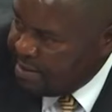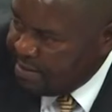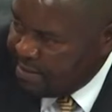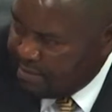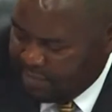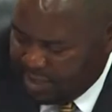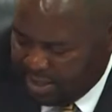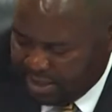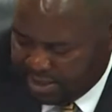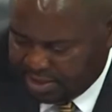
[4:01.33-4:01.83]

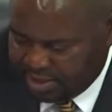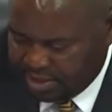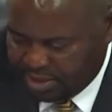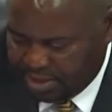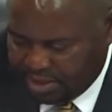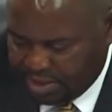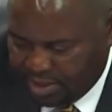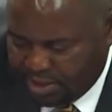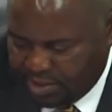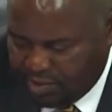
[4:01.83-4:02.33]
but
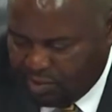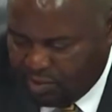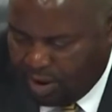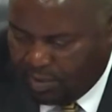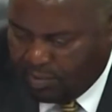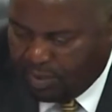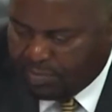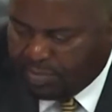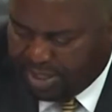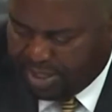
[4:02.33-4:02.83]

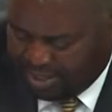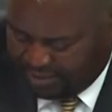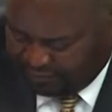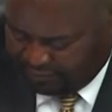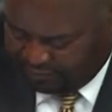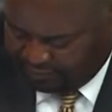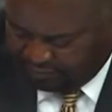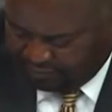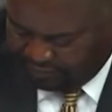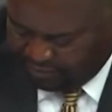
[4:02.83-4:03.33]
our belief
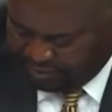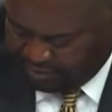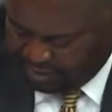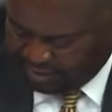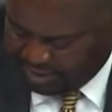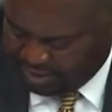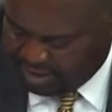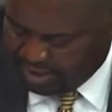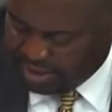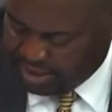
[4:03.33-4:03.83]

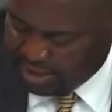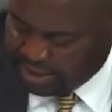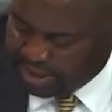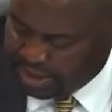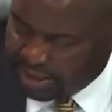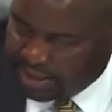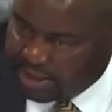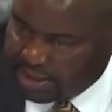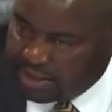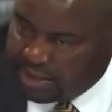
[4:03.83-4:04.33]
is
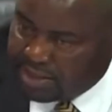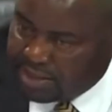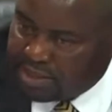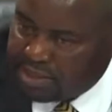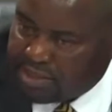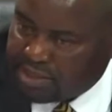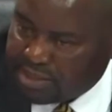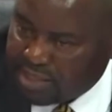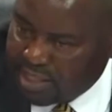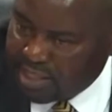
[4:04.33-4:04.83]
that this
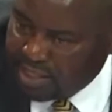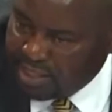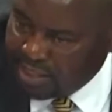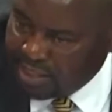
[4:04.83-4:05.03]
is a